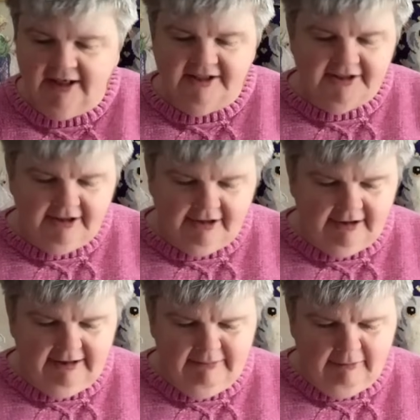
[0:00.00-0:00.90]
So,
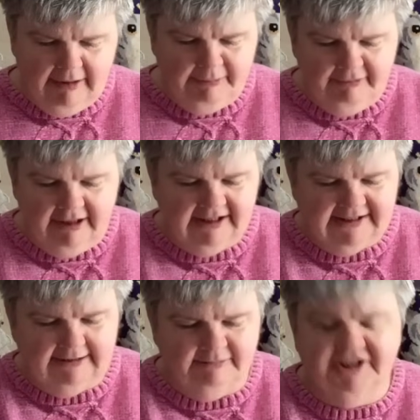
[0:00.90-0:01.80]
in my whip parade, I
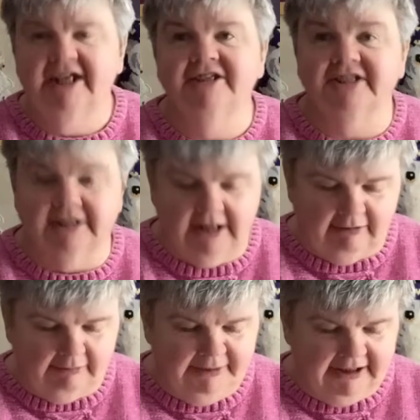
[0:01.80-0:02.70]
said I'm changing how
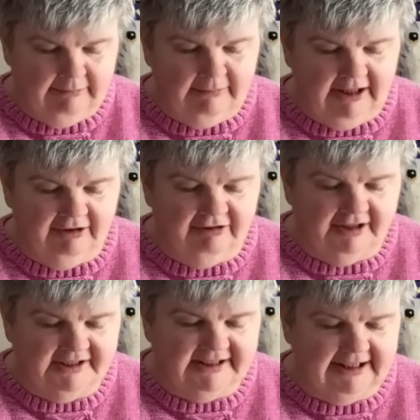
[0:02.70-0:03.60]
I'm picking my
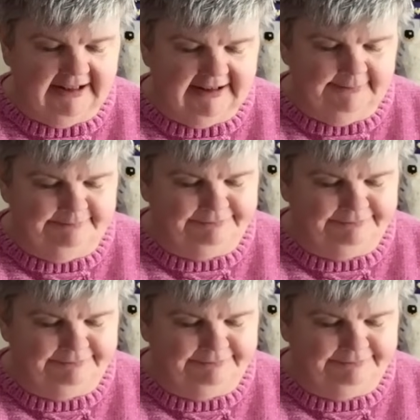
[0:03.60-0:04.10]
acrostics.